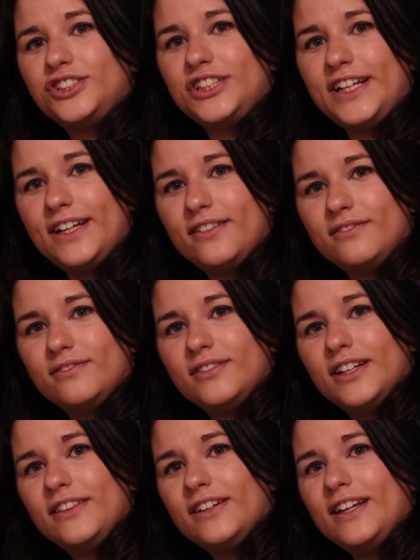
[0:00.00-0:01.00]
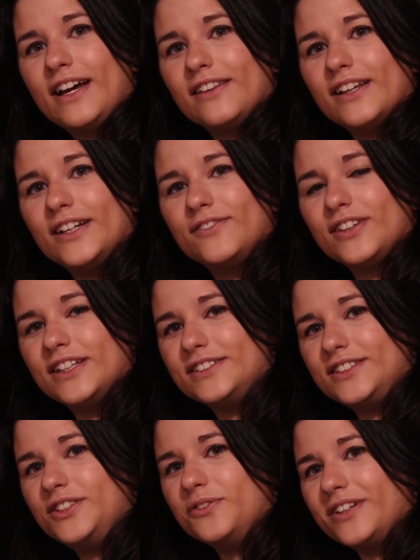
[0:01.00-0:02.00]
cheat in the deadlift.
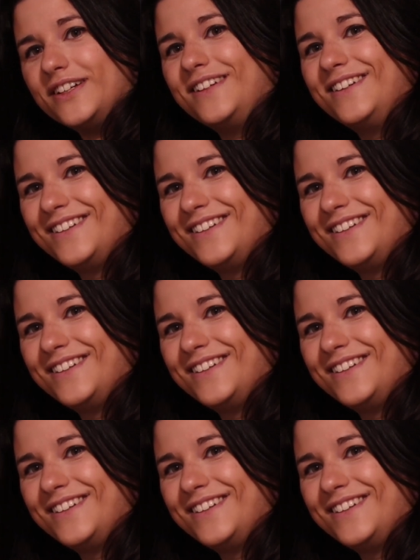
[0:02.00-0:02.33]
Let's do it.